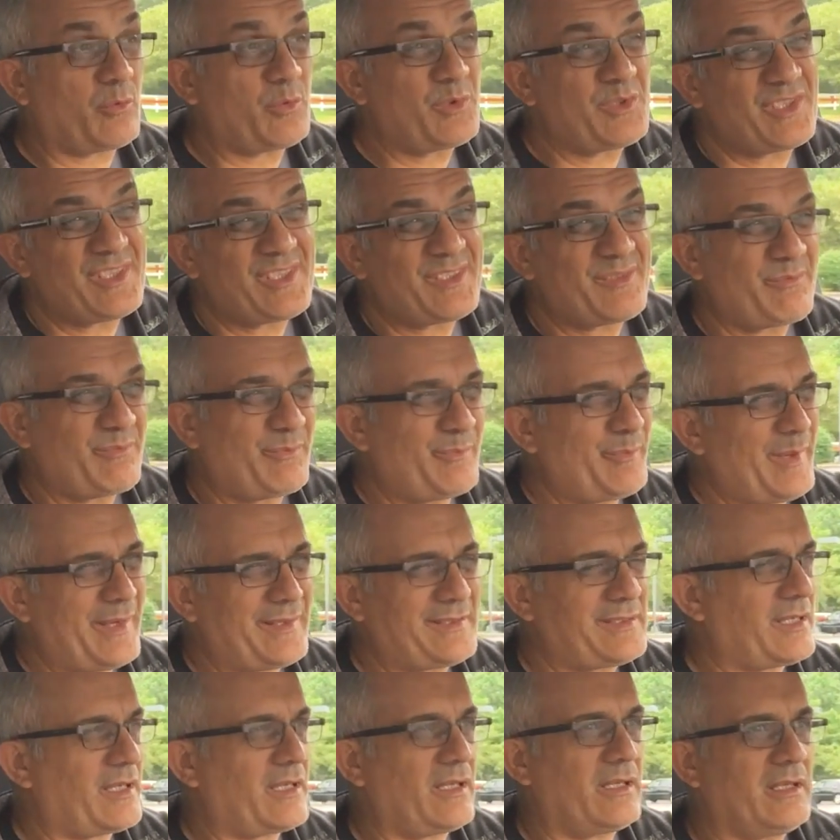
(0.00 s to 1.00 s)
which is
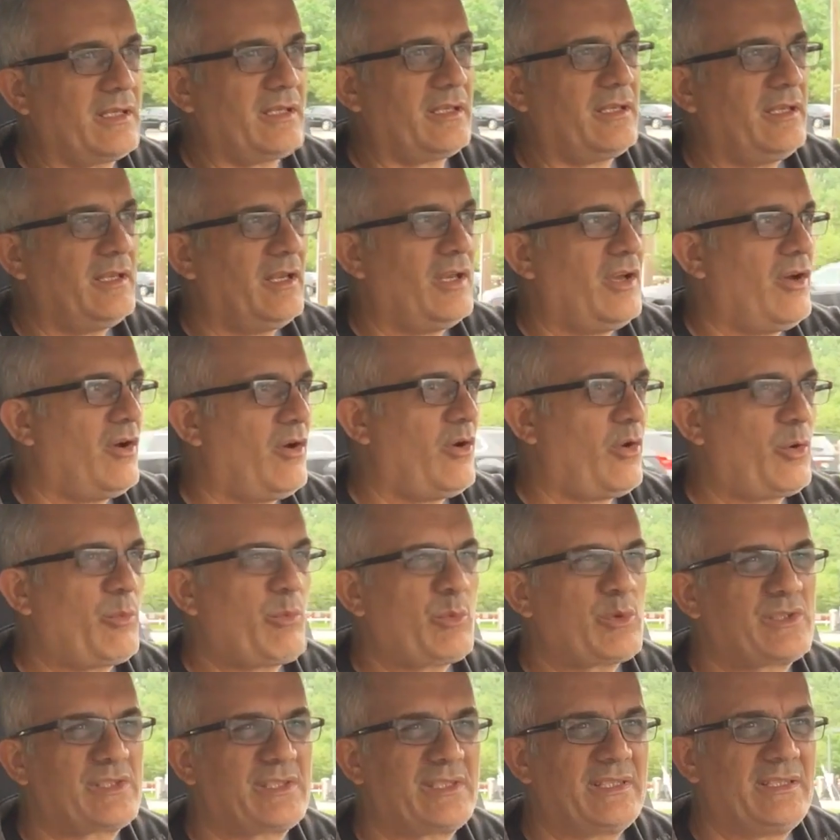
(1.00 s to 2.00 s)
basically
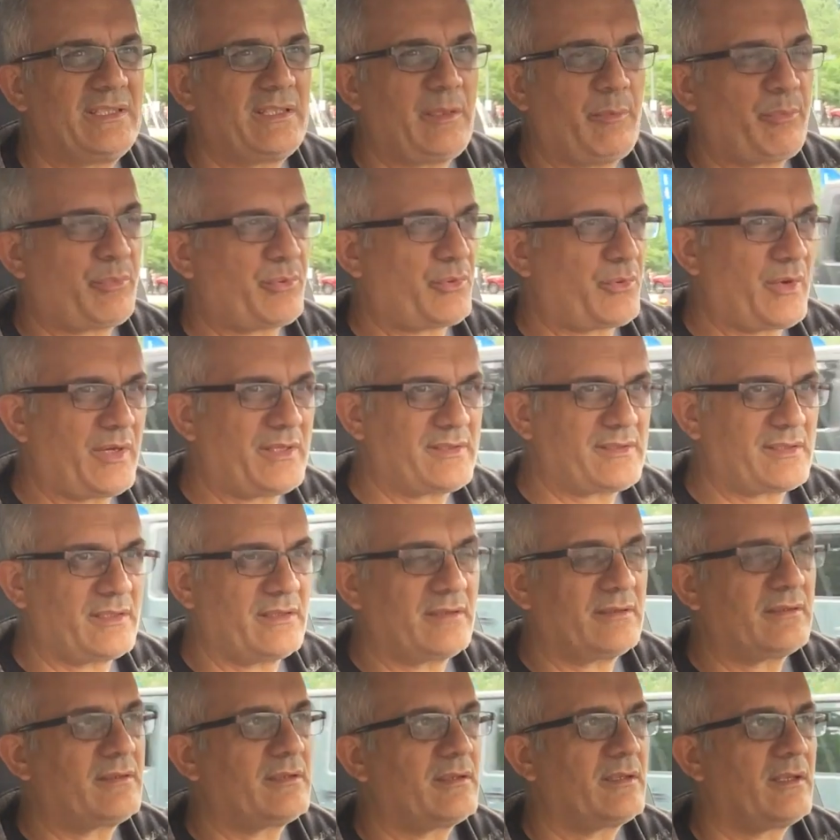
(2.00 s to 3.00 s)
almost in the
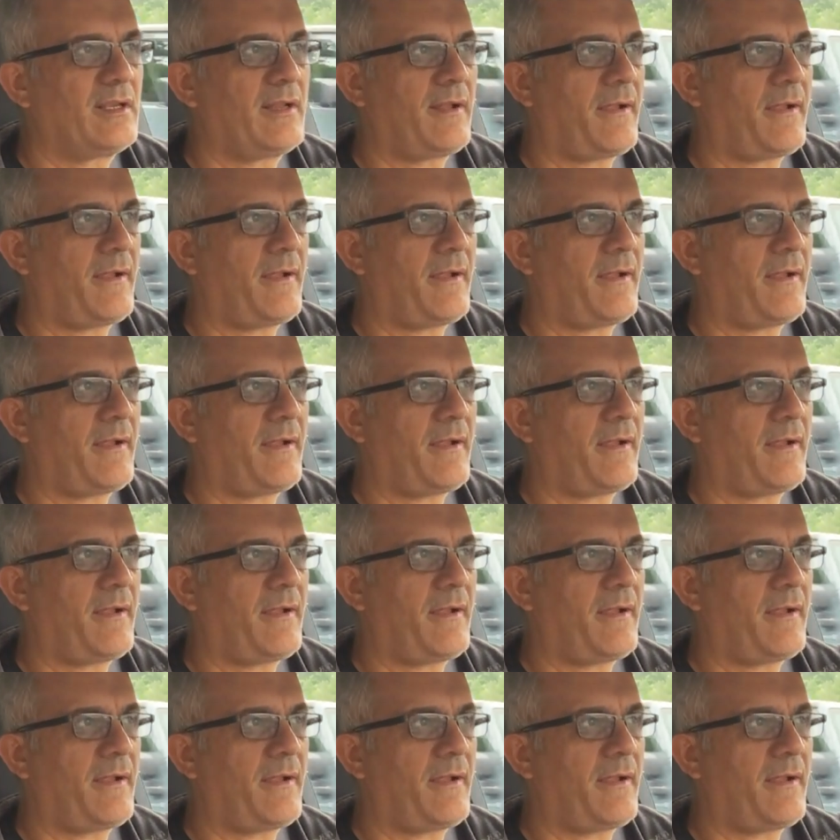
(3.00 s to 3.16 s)
present